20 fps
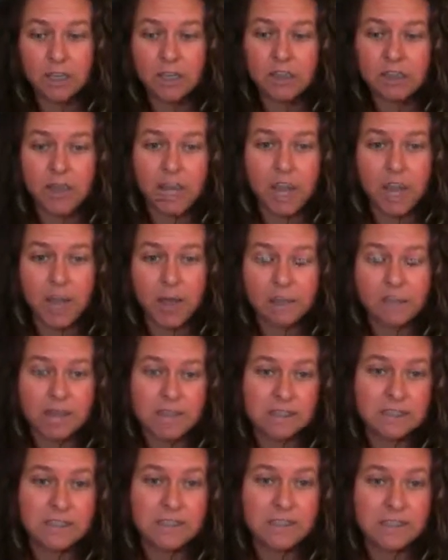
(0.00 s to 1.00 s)
in the
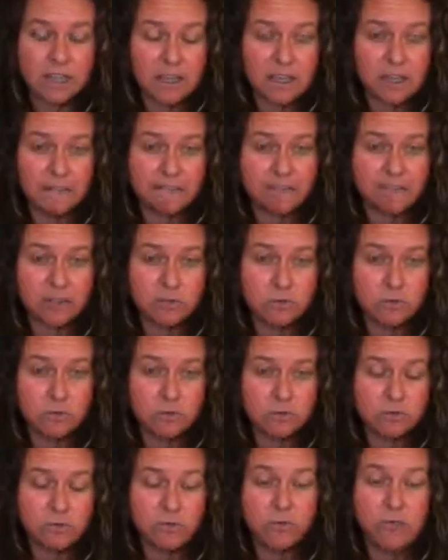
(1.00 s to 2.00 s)
comments if
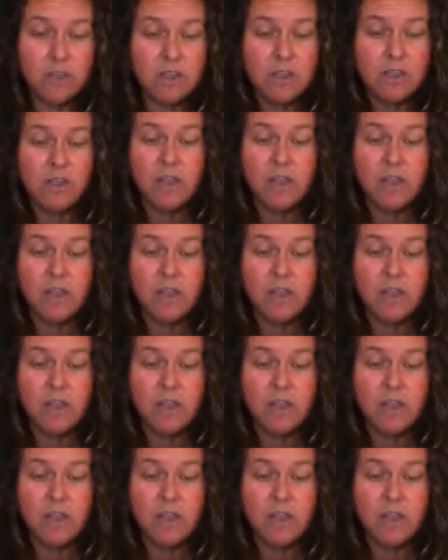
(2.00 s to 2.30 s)
you